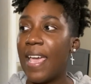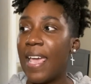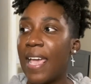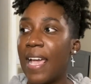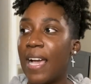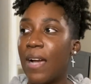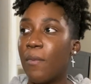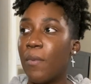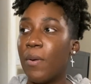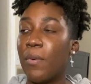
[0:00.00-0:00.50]

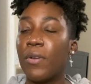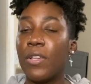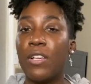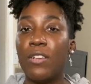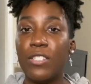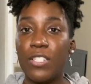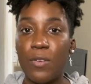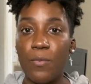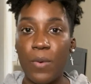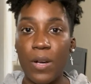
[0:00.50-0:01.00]
And we were
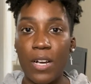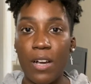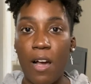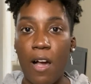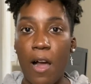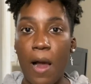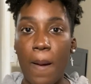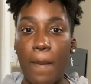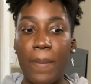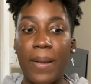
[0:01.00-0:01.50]
using one
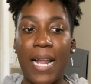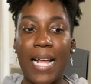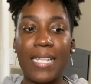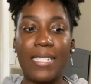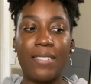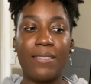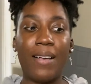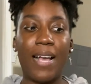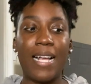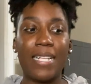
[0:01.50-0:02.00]
car, but I
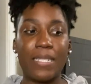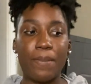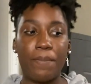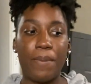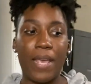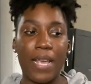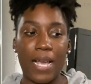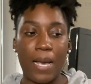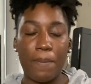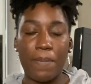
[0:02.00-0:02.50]
still had to
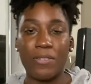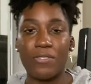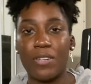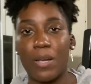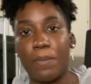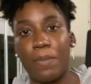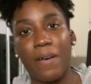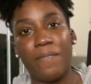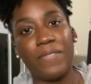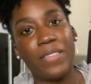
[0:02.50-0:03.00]
pick up and
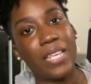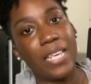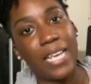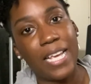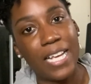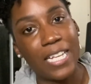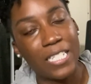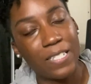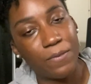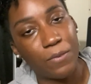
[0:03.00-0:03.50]
drop off the
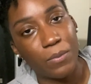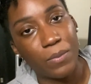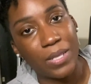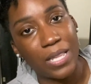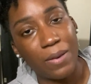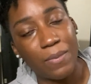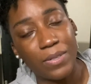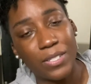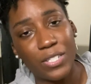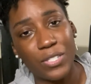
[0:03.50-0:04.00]
kids from
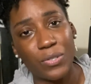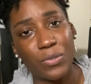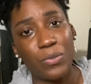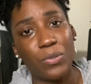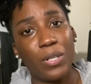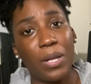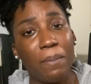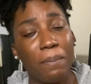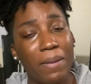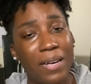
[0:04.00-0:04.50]
when they went to
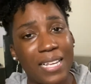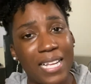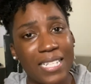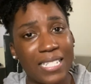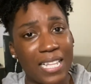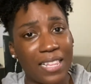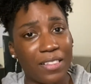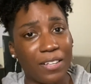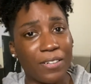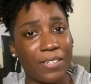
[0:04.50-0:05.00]
school on
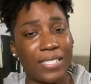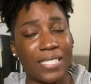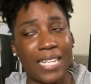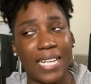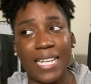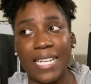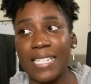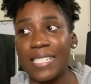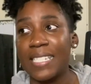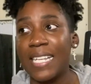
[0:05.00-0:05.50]
Mondays and
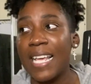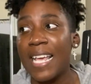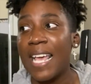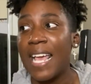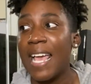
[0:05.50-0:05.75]
Thursdays.